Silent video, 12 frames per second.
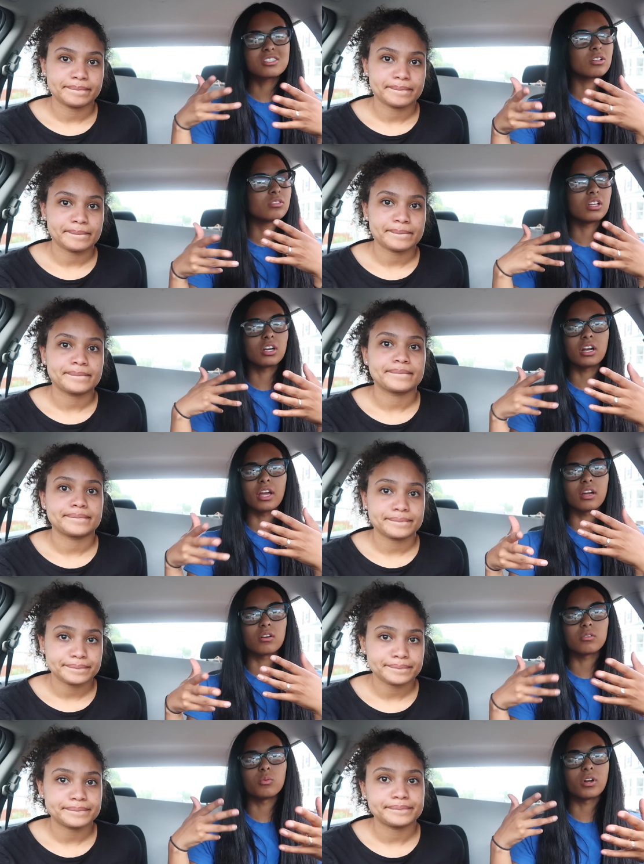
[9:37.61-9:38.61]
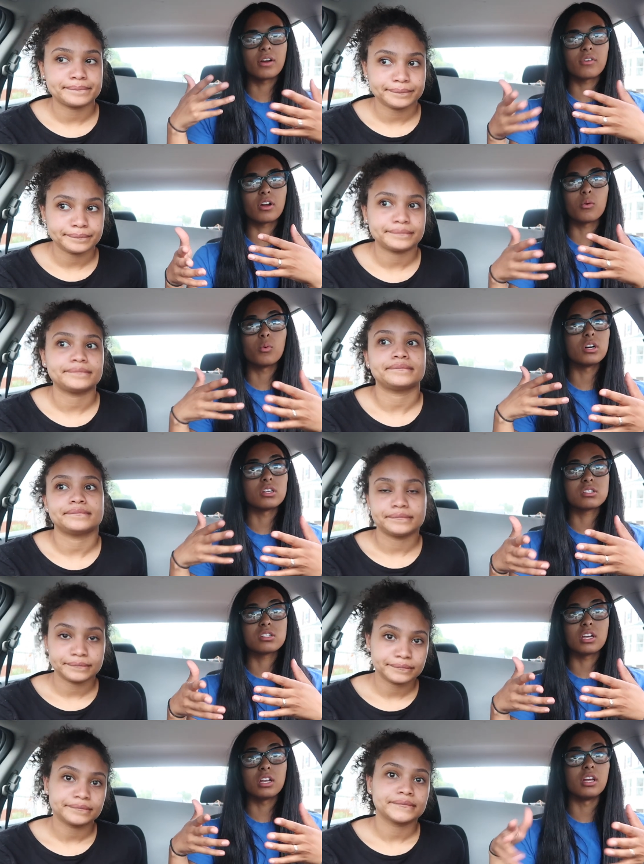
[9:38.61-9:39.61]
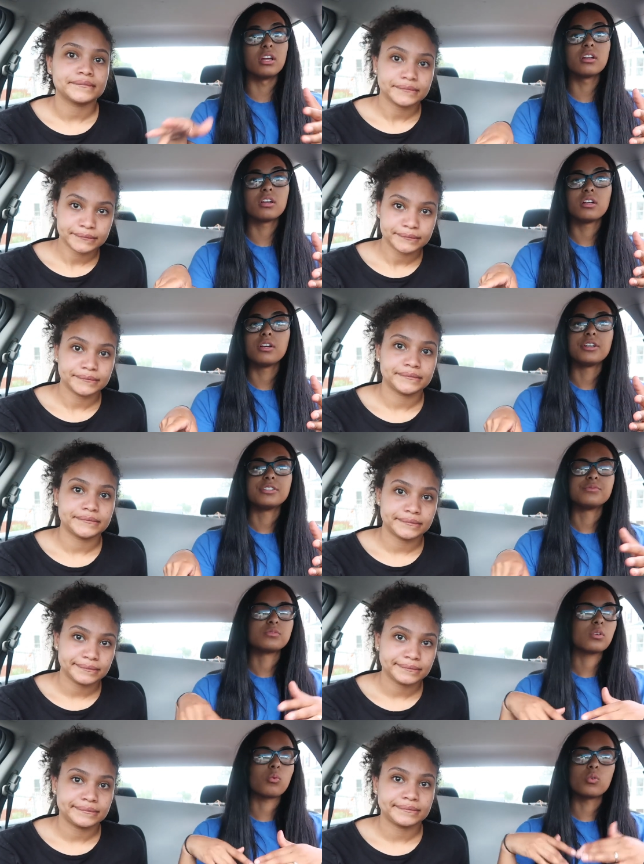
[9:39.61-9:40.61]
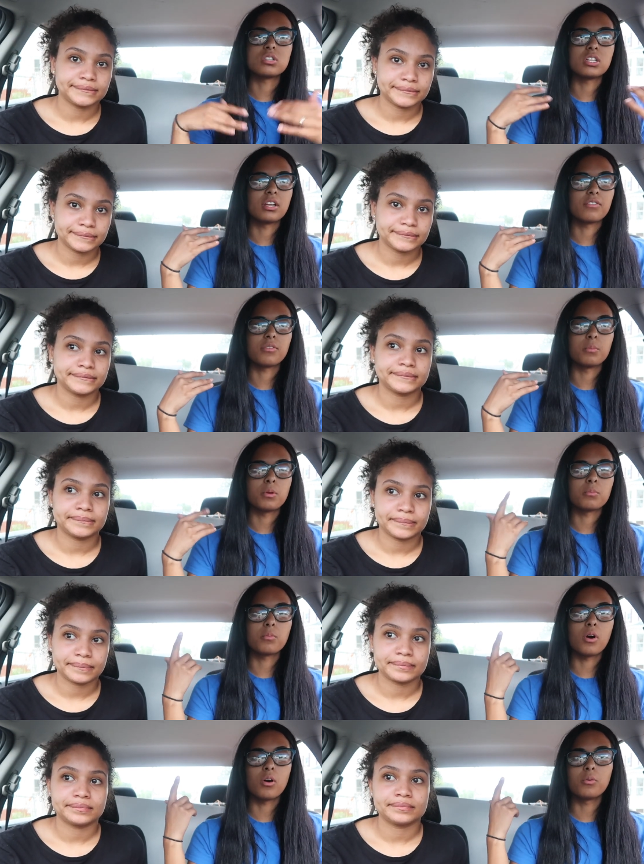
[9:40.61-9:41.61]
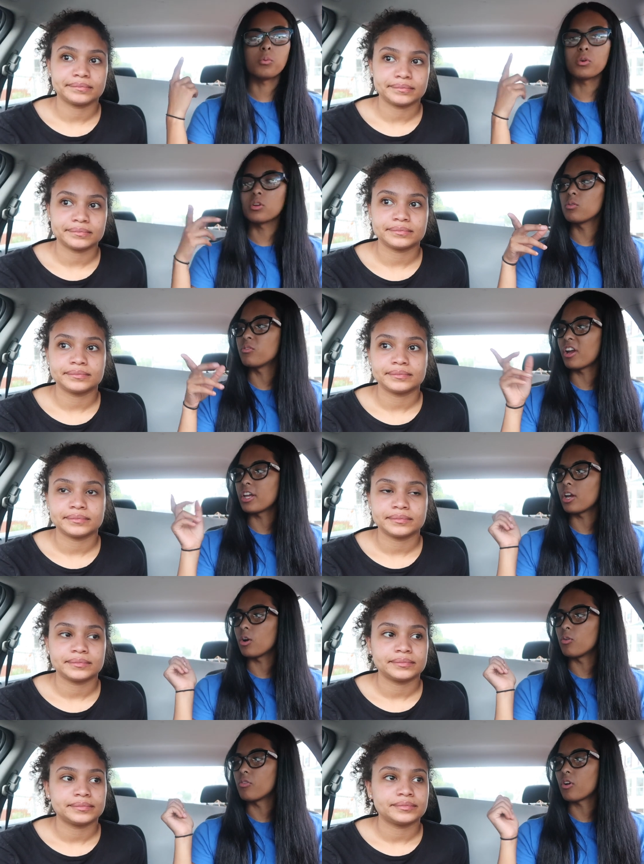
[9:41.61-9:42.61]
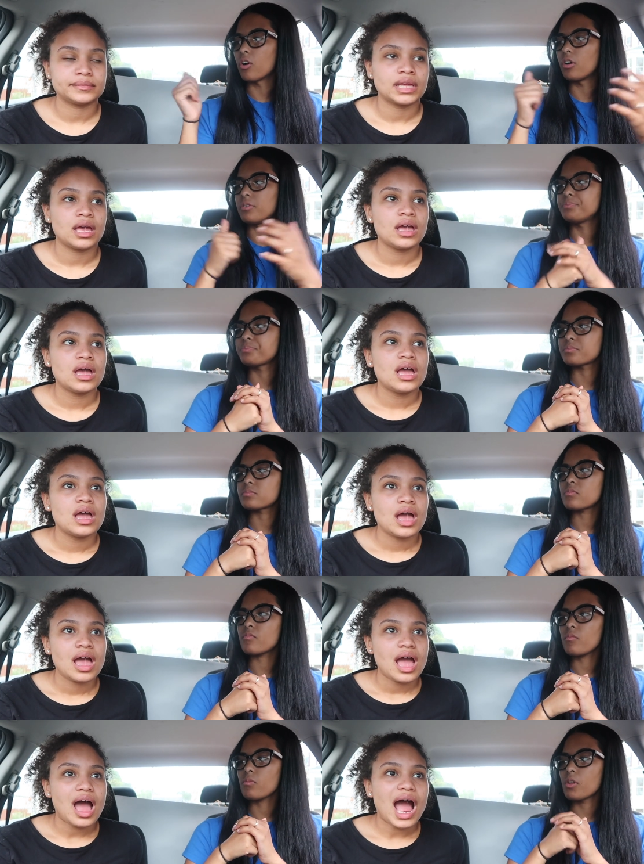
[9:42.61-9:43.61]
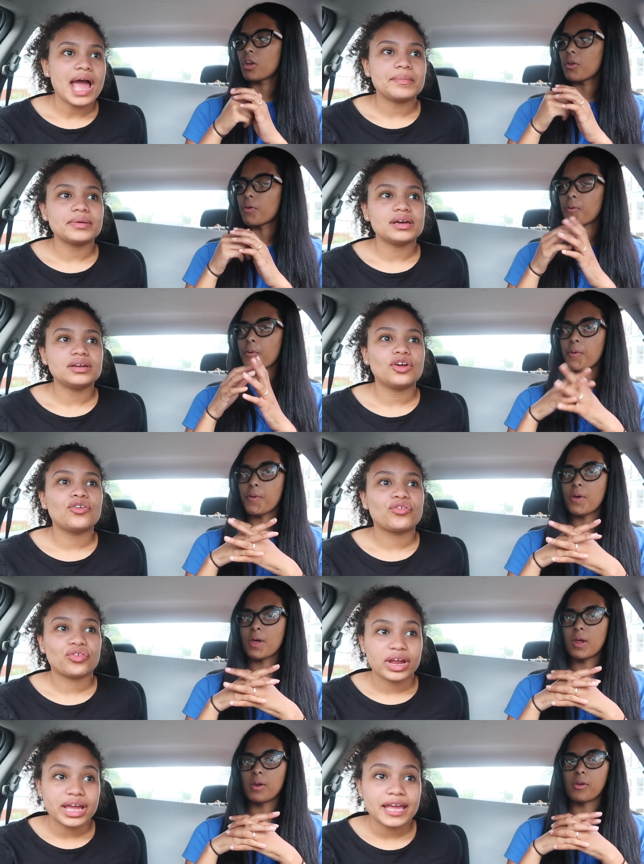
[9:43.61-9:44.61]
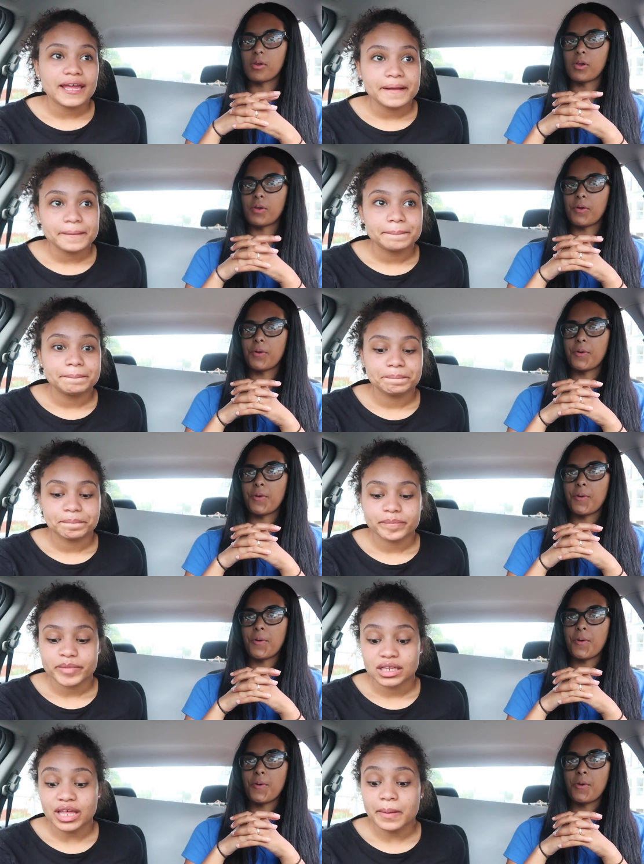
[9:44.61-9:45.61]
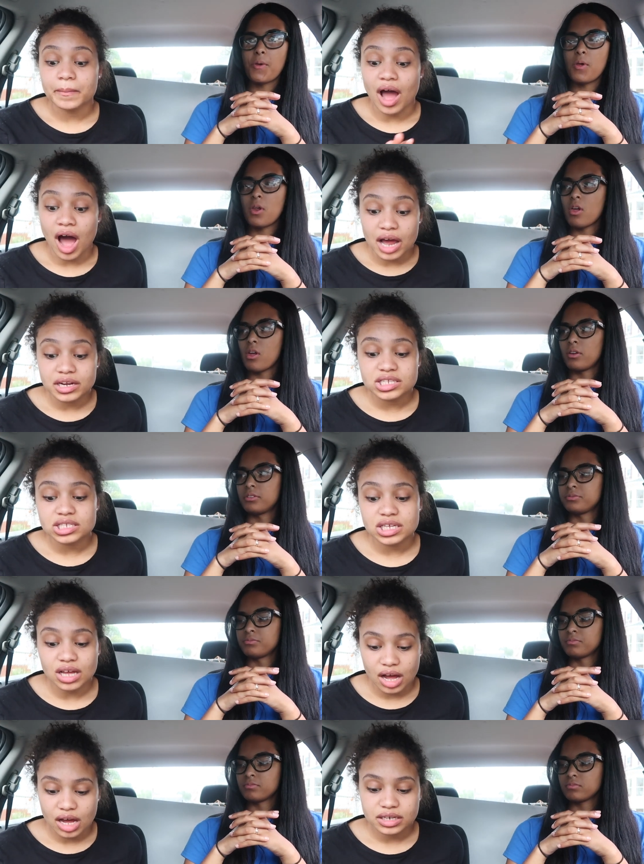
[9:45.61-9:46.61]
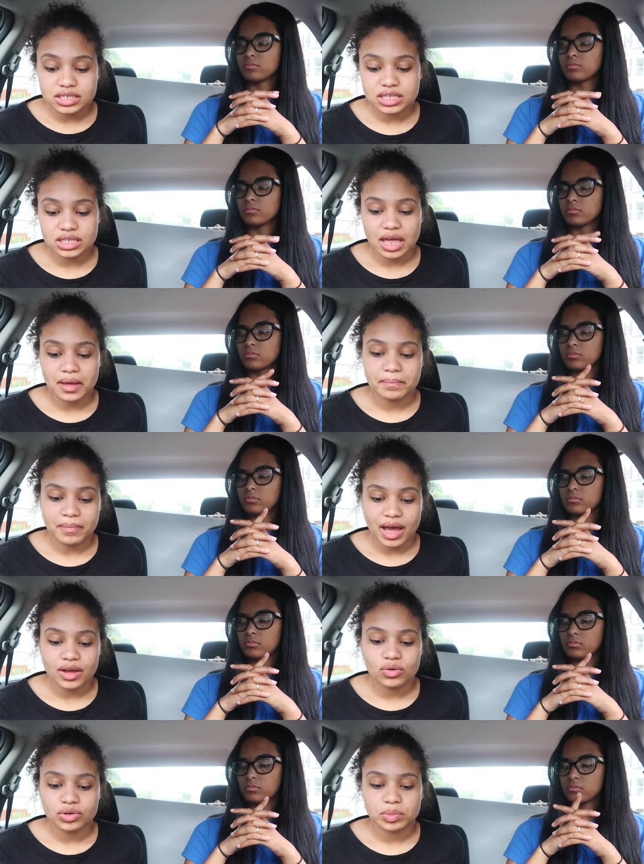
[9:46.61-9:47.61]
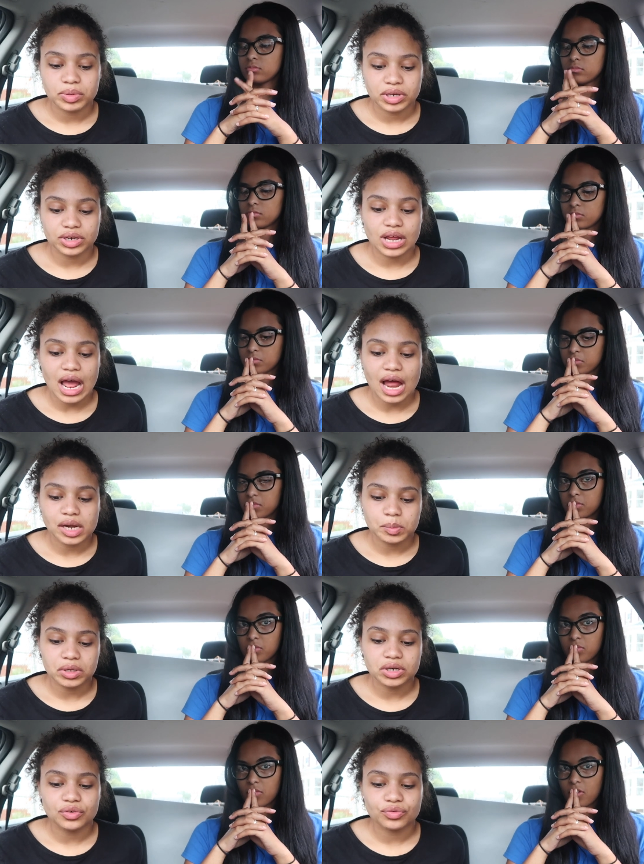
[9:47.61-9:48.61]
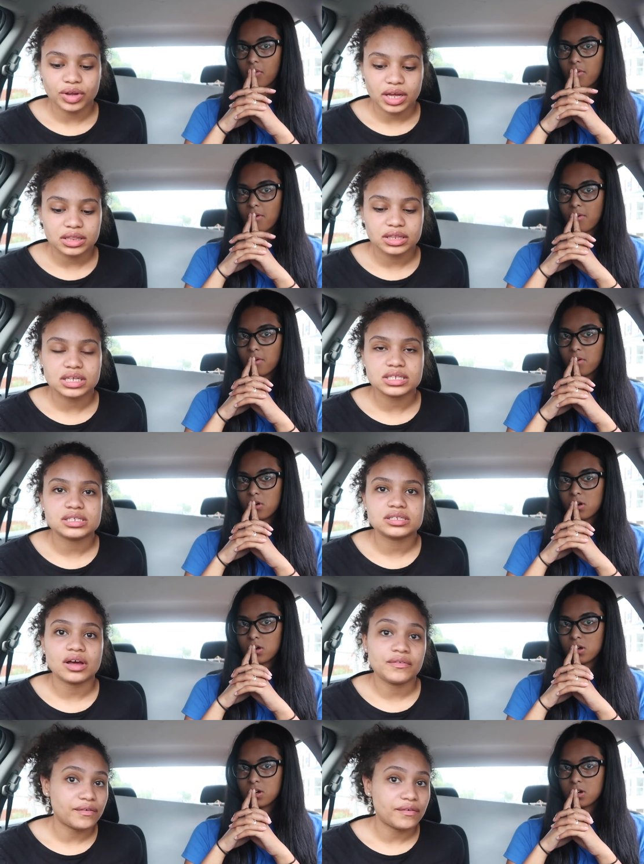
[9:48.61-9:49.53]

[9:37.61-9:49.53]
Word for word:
Speaker 1: still didn't like whatever it was in it wasn't it for me. But what do you rate it overall?
Speaker 2: I'm gonna rate, like honestly, honestly, like my own opinion, I'm gonna rate this a